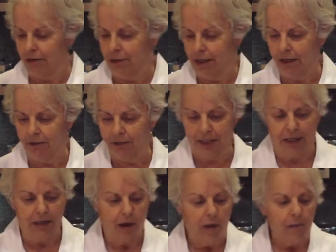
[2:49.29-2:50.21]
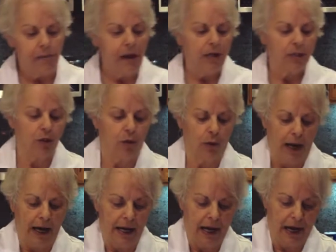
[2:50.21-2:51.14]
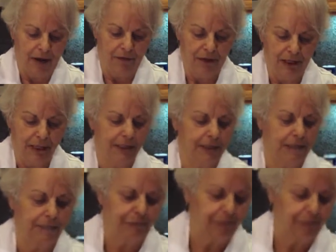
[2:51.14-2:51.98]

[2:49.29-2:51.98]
He loves it. So I have this.